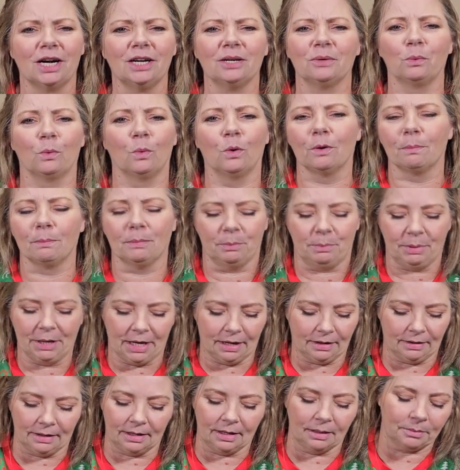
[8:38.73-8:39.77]
warm my
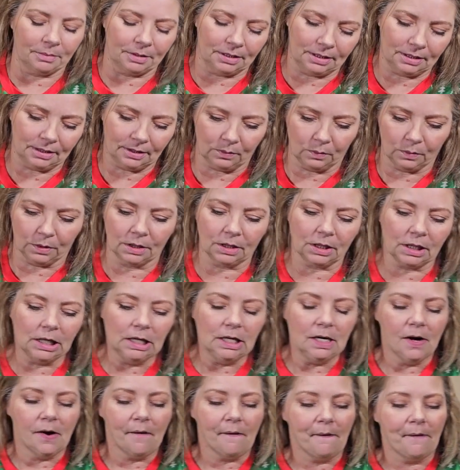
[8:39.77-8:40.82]
palate up, but it didn't work.
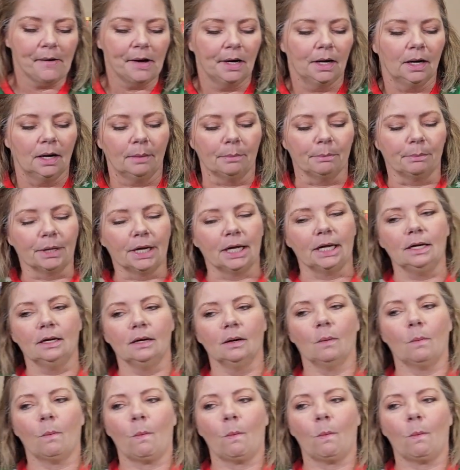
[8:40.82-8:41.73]
But